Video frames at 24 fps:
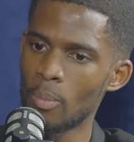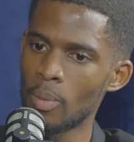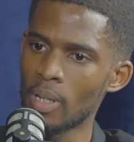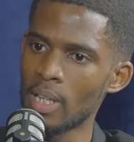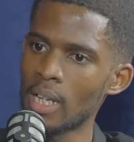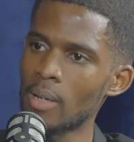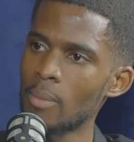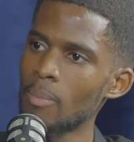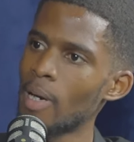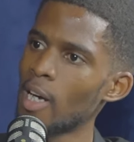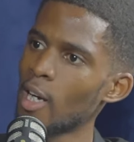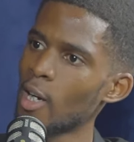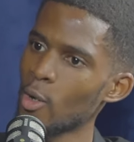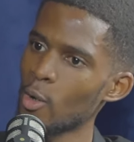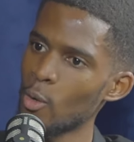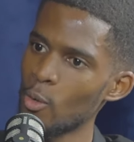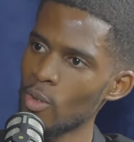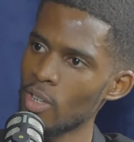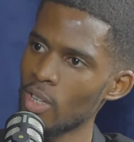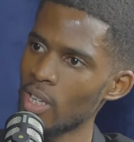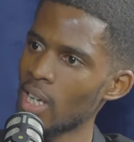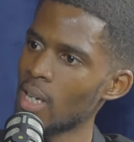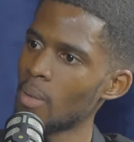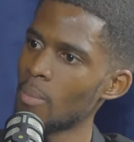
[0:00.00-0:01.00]
But that my
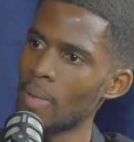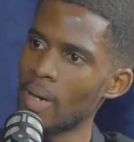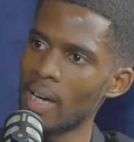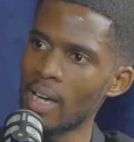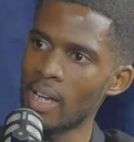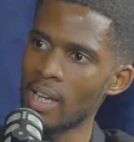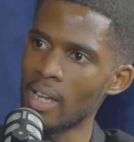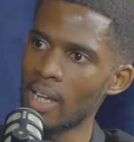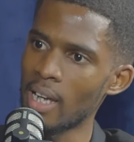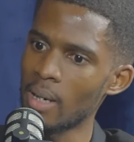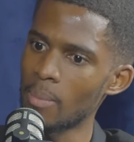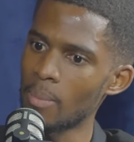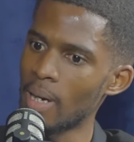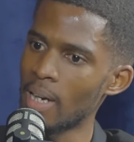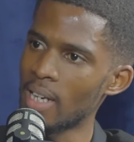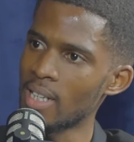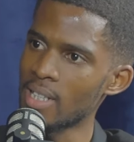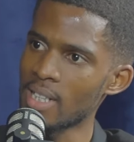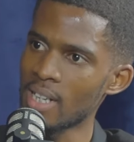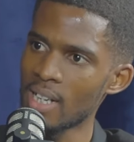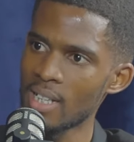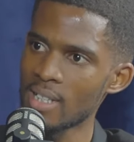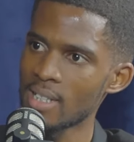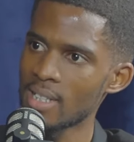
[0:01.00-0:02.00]
clothing and my
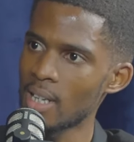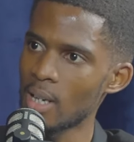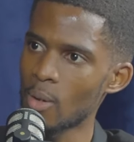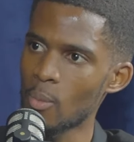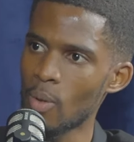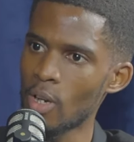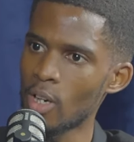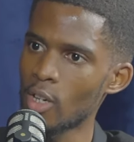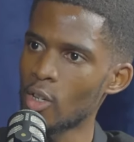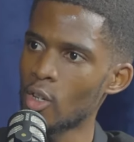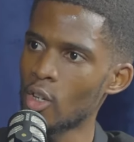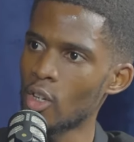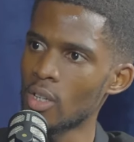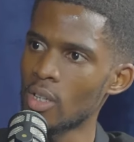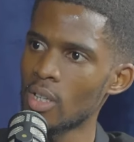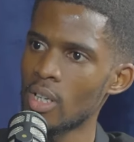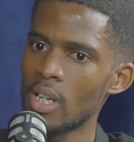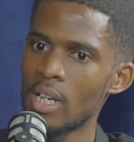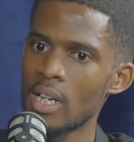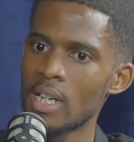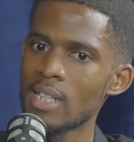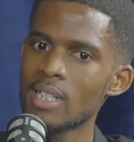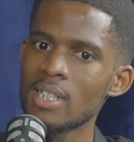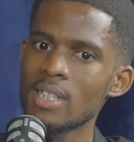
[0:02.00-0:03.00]
dress and whatnot
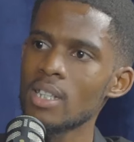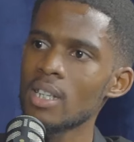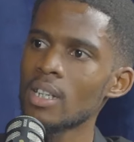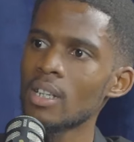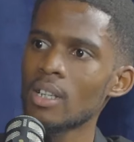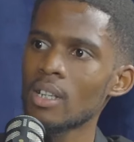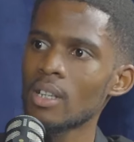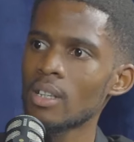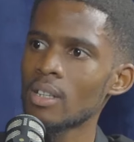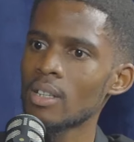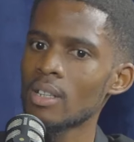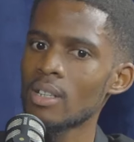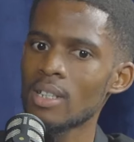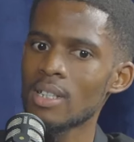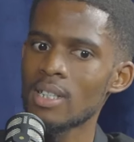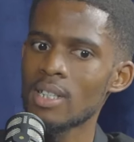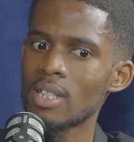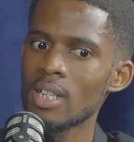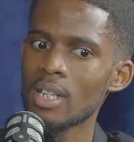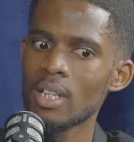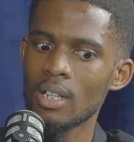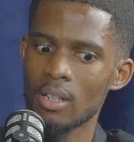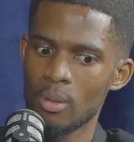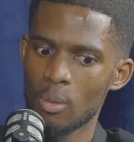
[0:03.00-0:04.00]
still
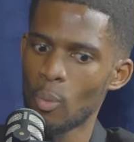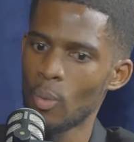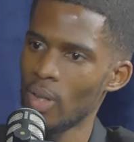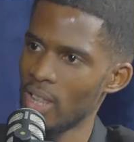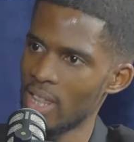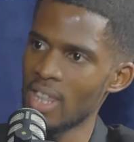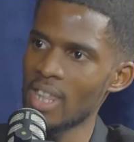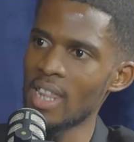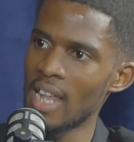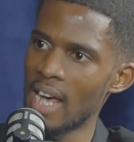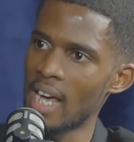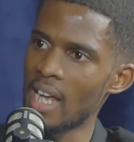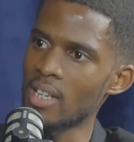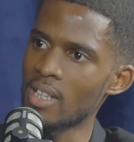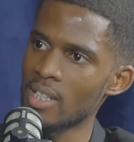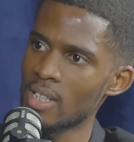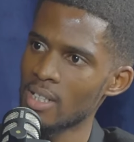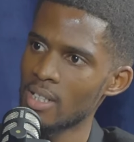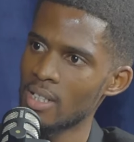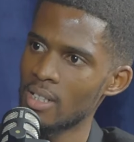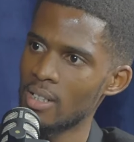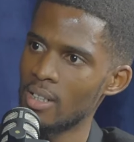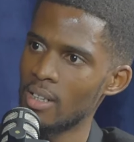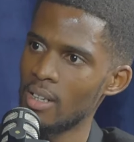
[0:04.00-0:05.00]
with
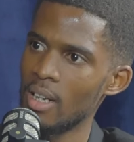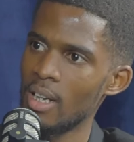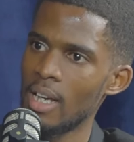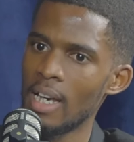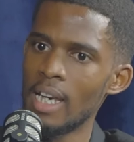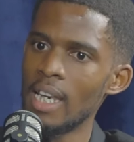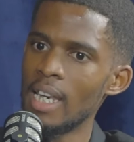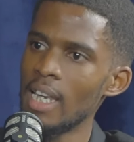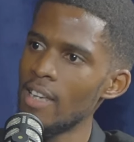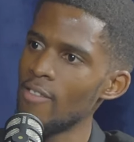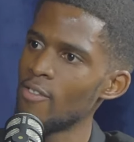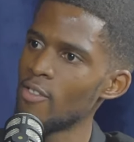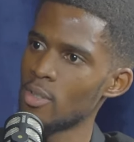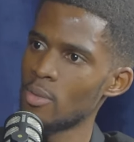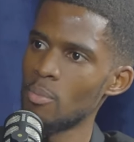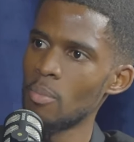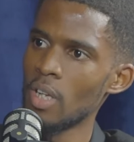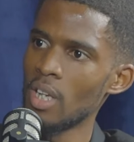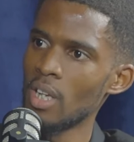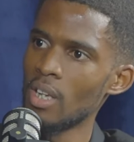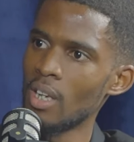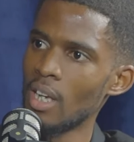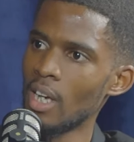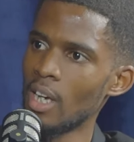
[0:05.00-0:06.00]
that leaves
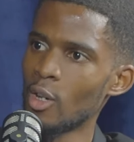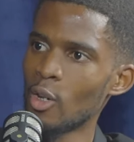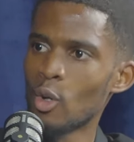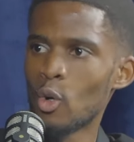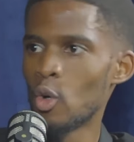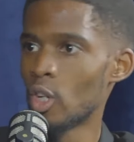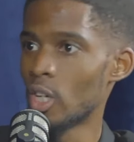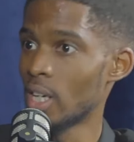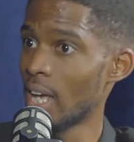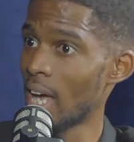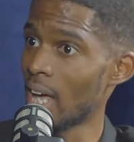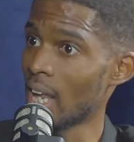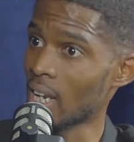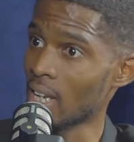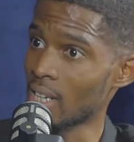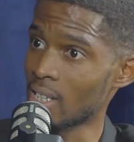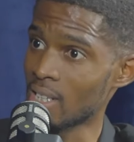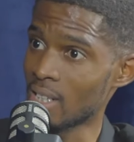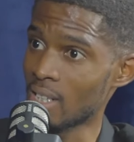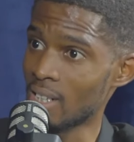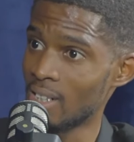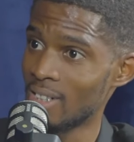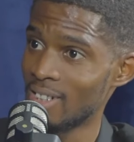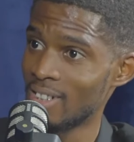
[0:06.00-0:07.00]
me in good
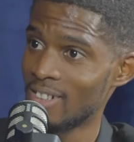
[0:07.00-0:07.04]
character.